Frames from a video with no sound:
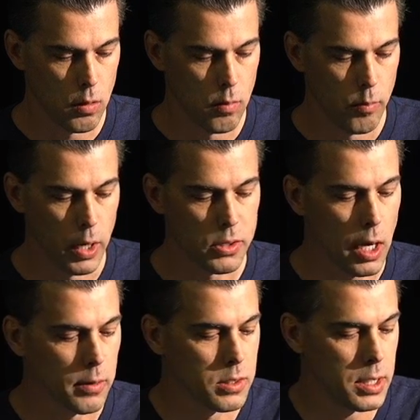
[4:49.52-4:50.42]

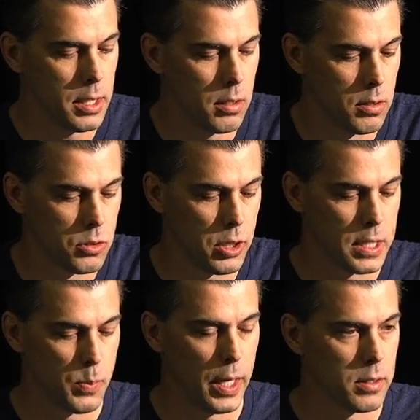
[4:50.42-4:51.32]
meritocracy,
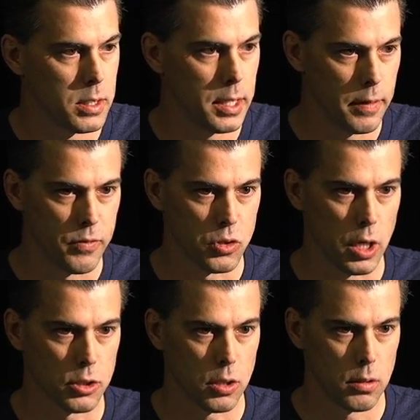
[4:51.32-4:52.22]
transparency, and
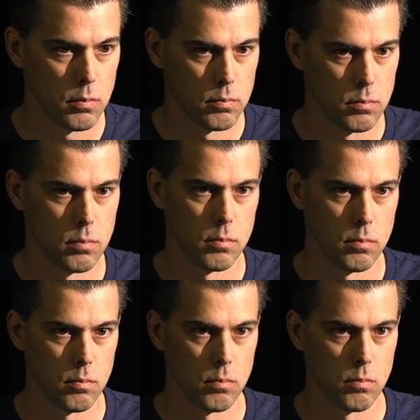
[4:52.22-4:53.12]
infrastructure.
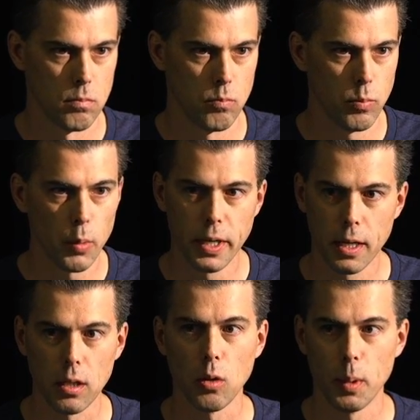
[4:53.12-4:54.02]
But we need a
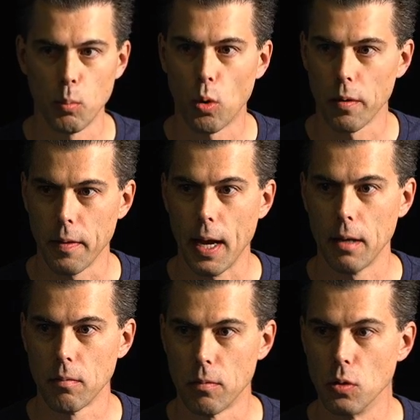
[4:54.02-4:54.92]
little bit more than that.
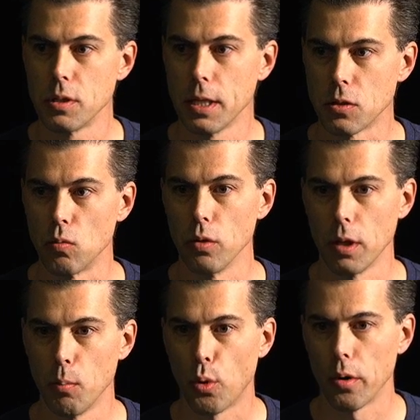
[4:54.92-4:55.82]
Those things are really
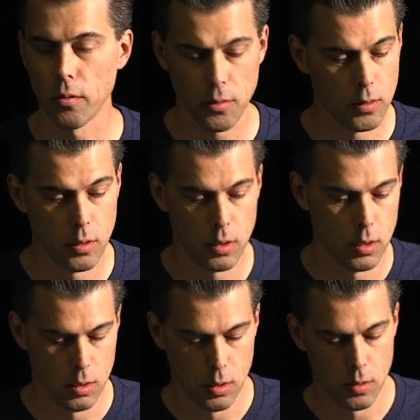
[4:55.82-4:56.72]
important,
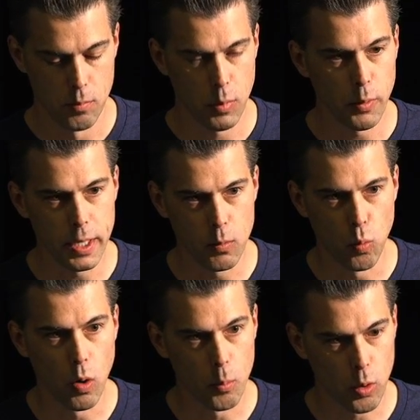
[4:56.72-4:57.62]
but we need
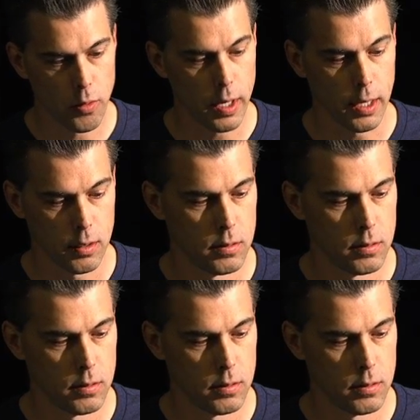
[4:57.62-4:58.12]
one more thing.